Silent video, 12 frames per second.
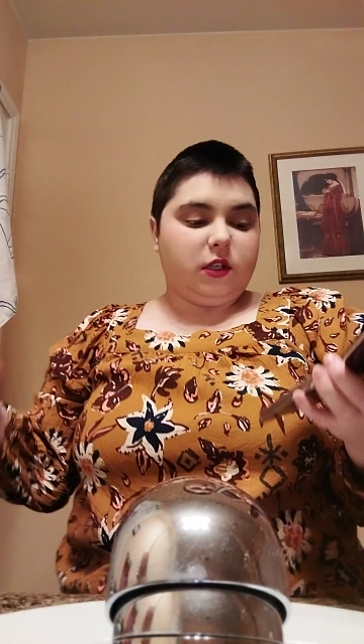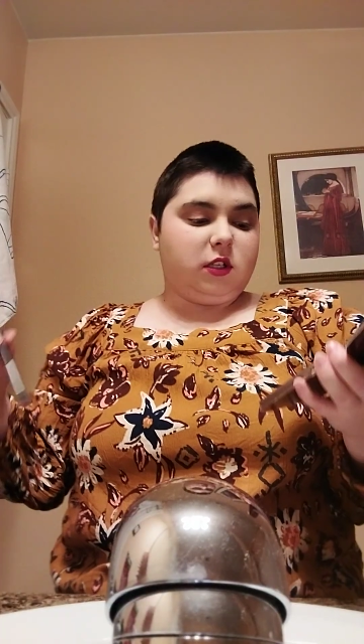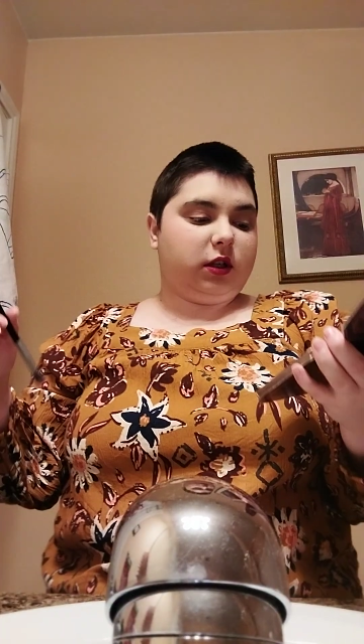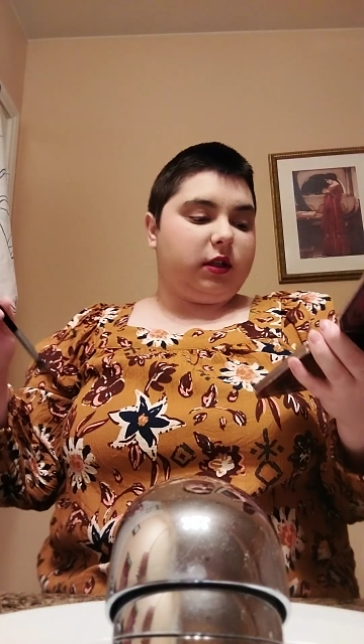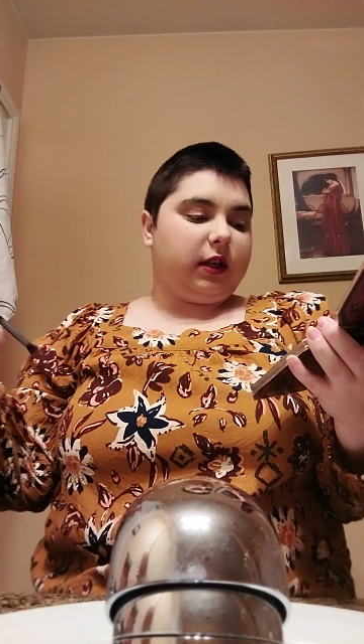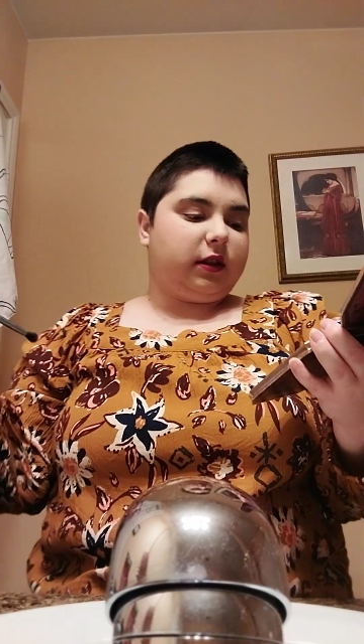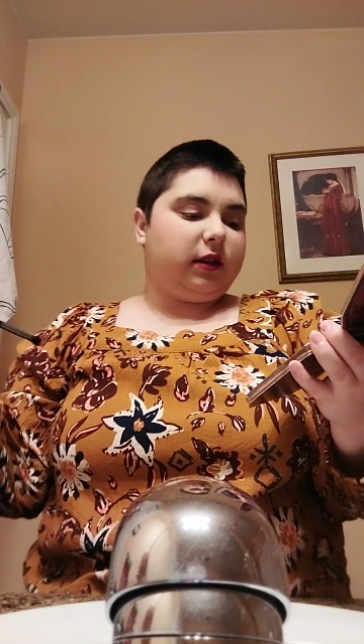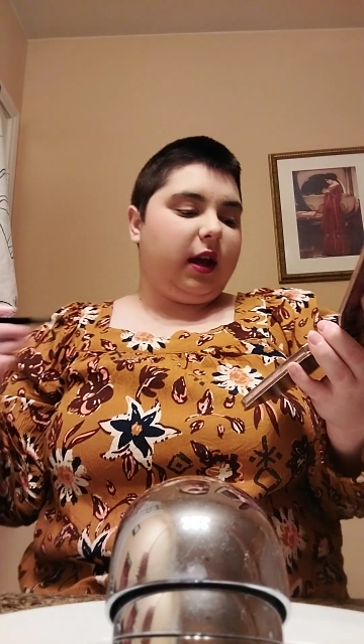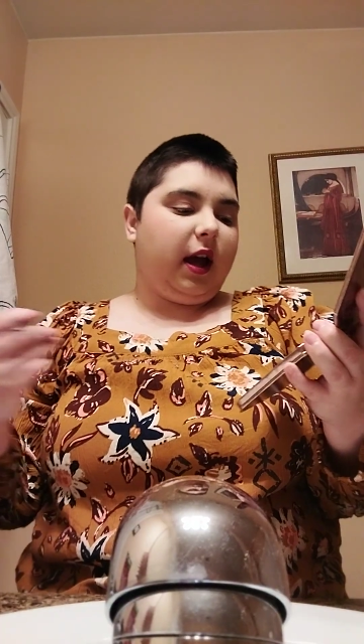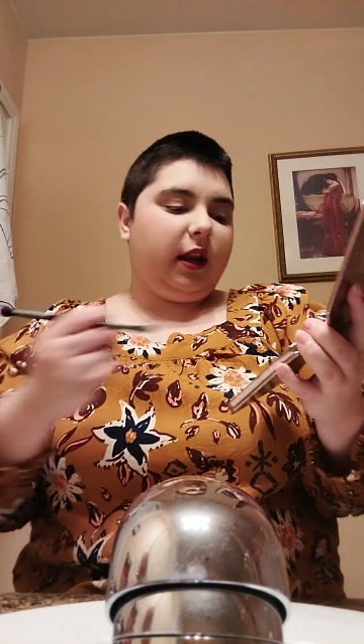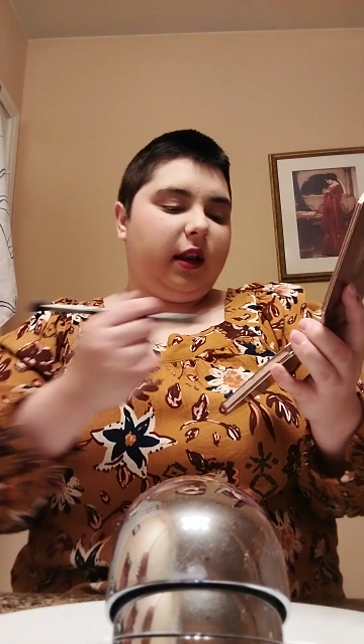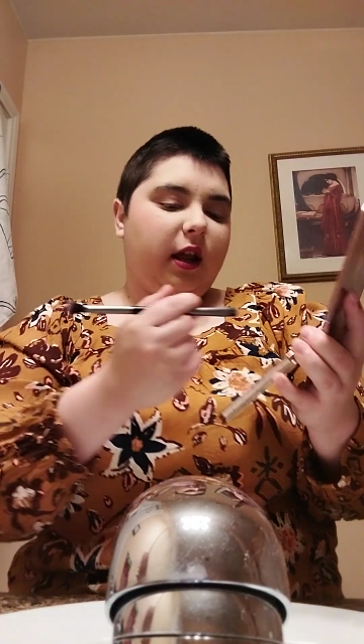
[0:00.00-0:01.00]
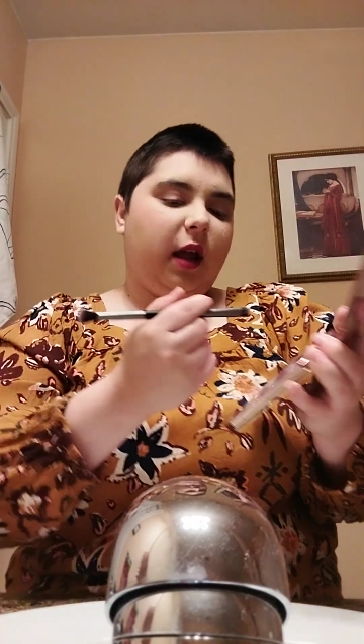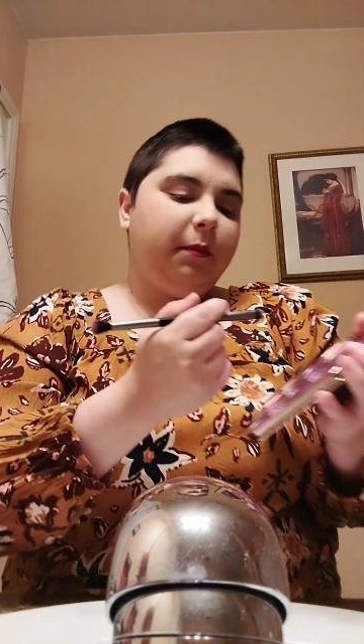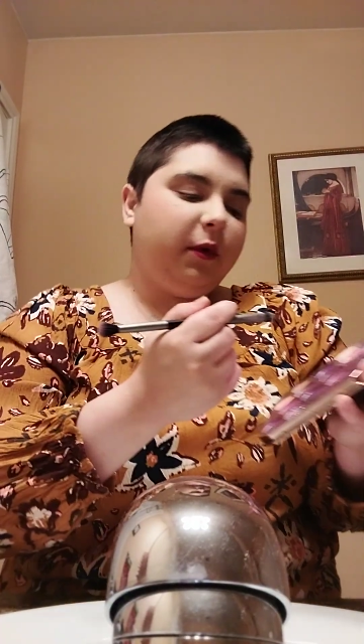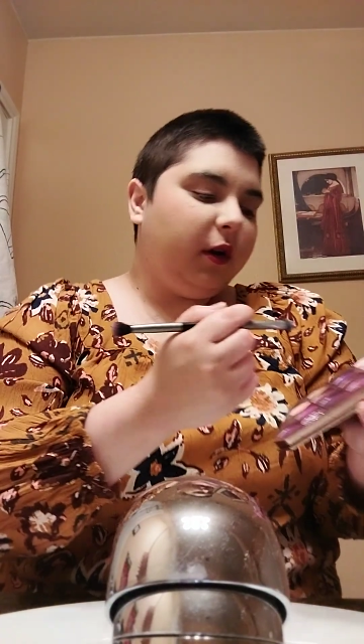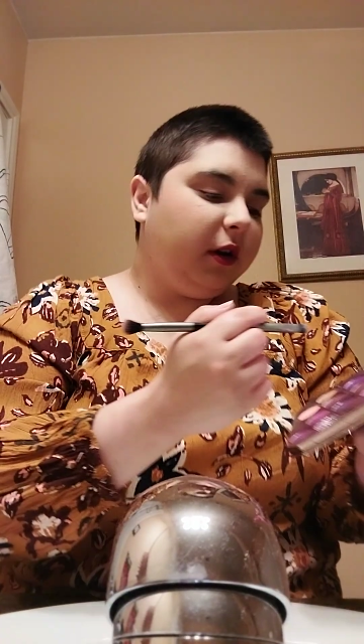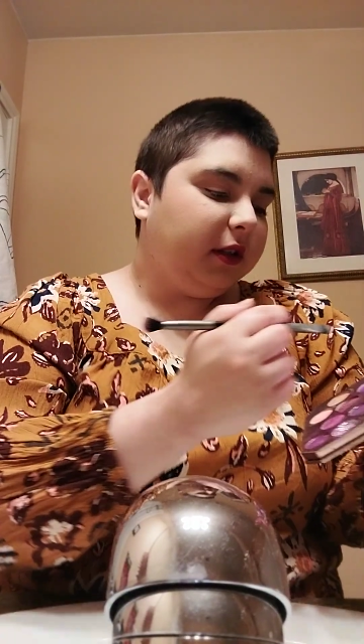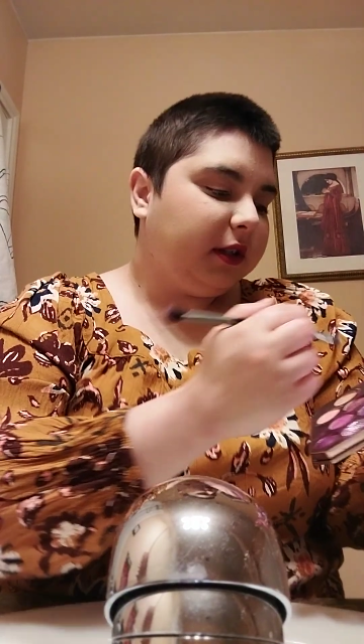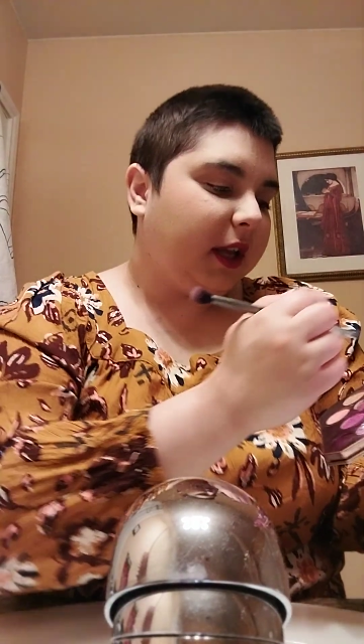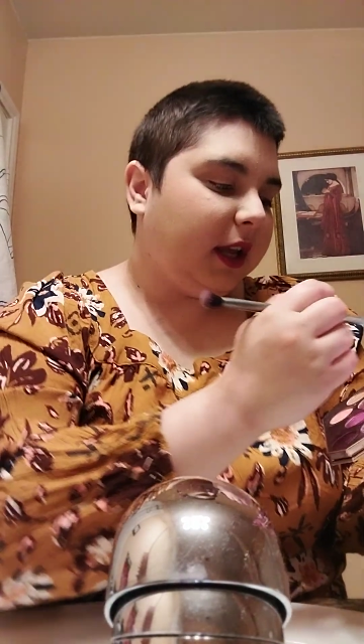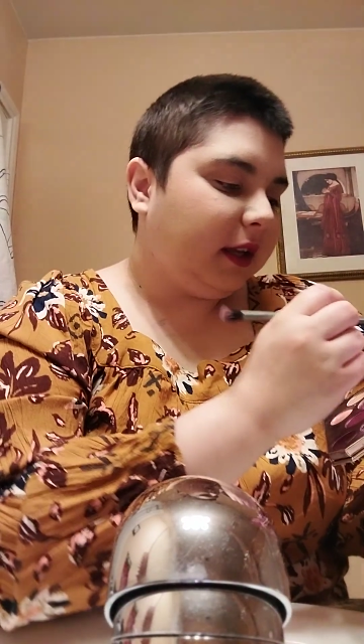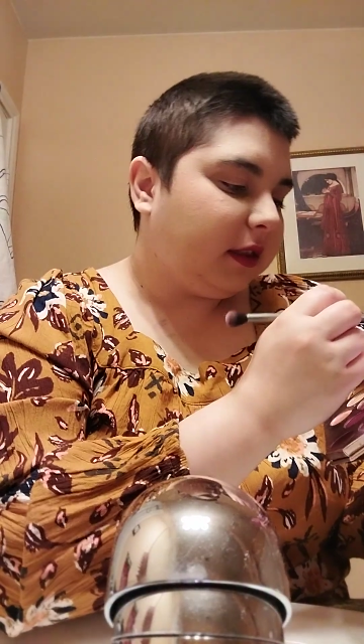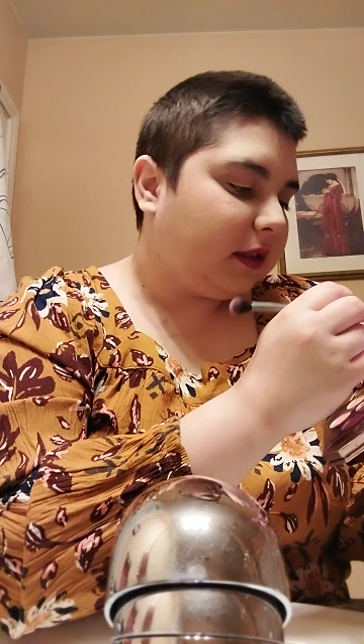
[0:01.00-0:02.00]
Just like that. And I'm going to
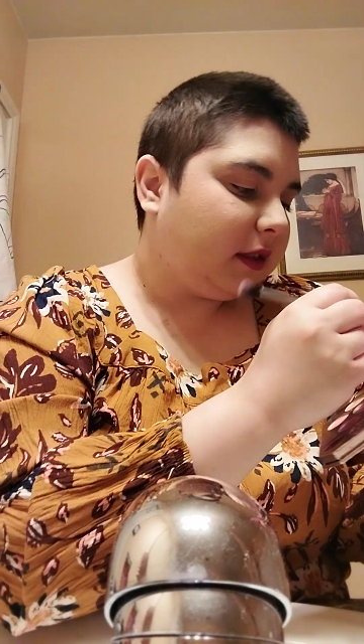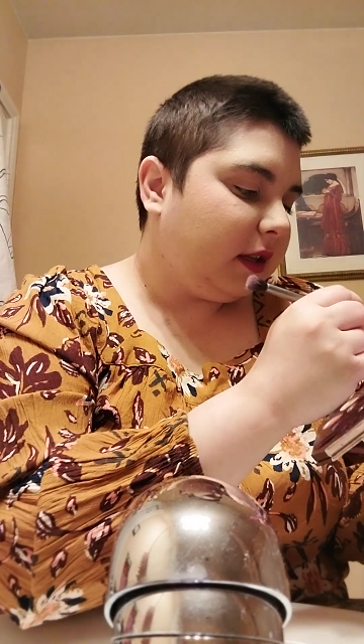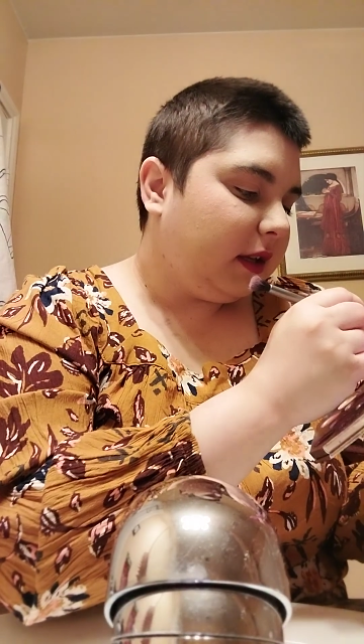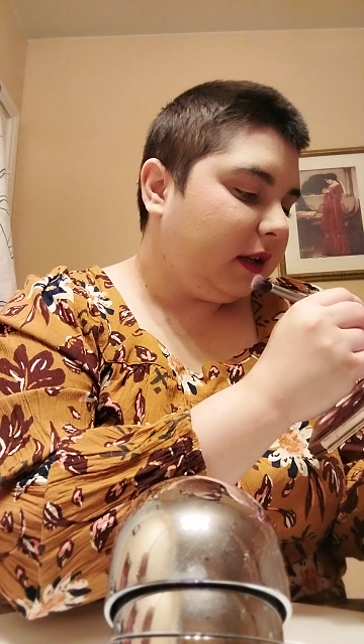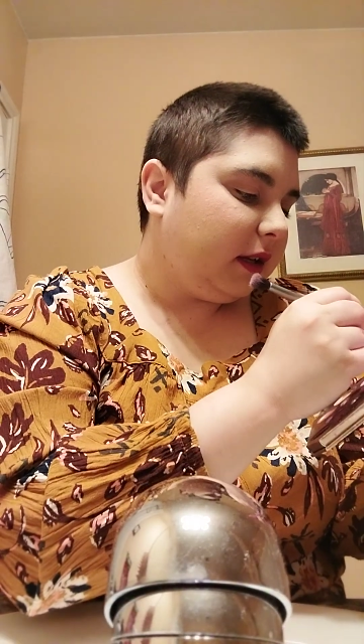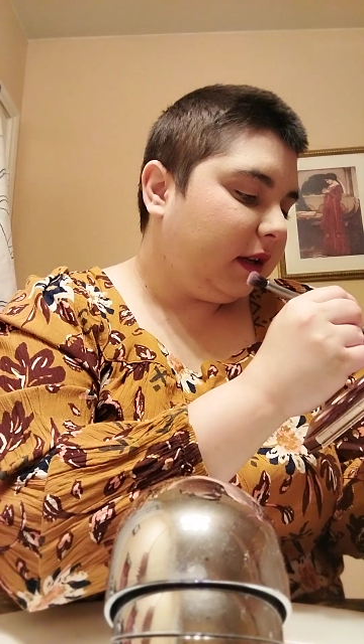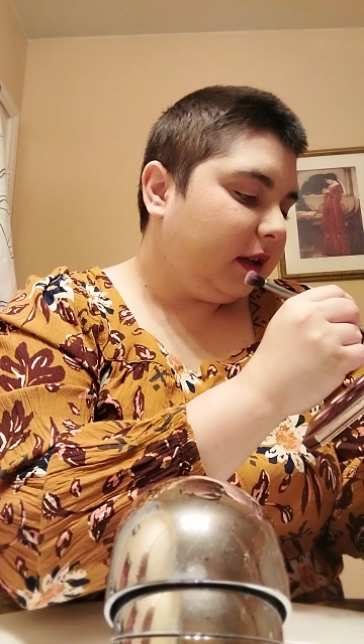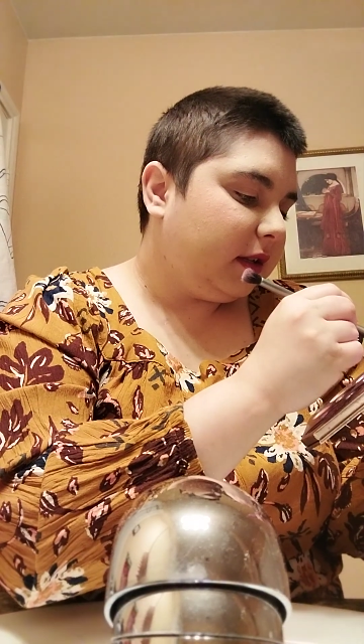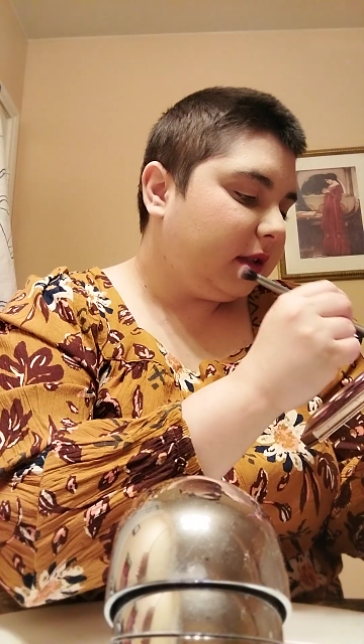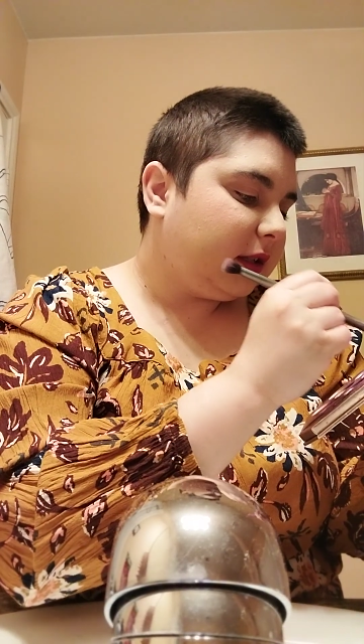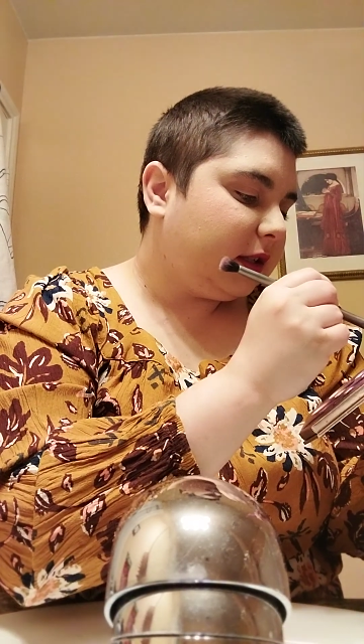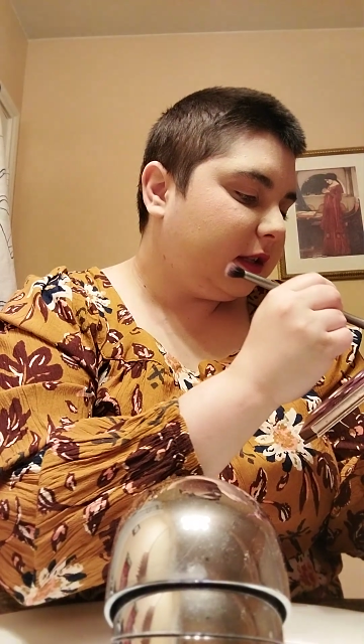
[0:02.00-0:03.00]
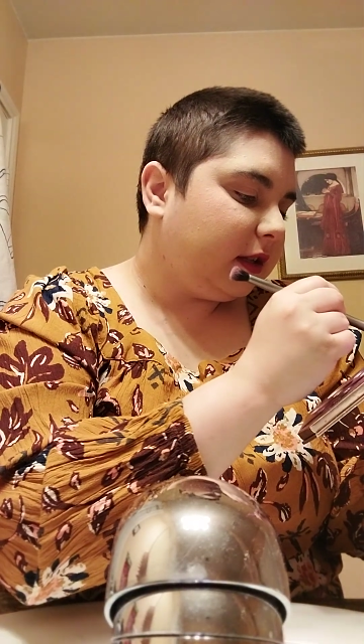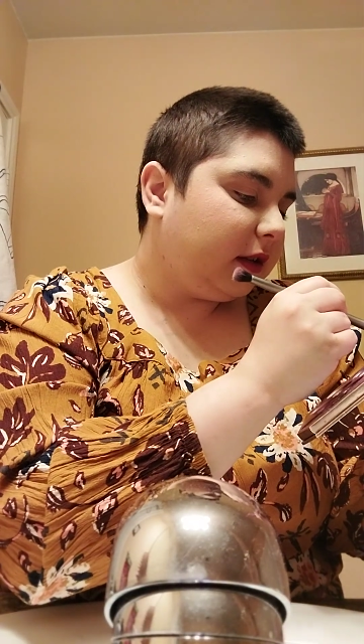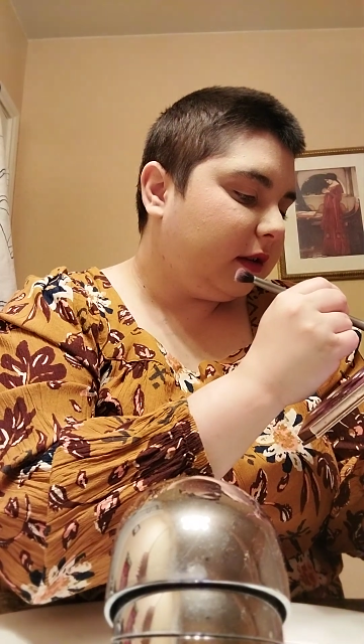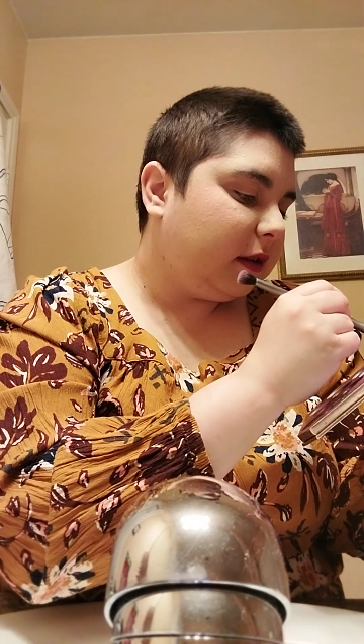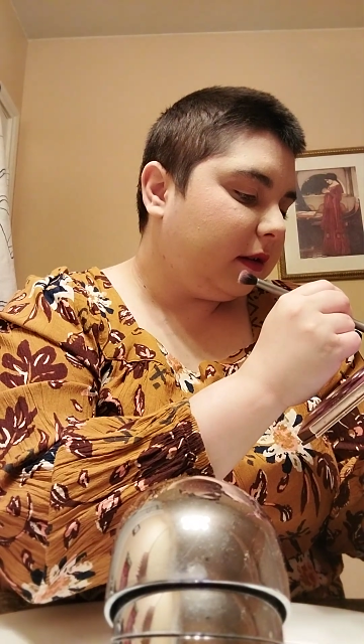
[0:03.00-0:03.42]
take this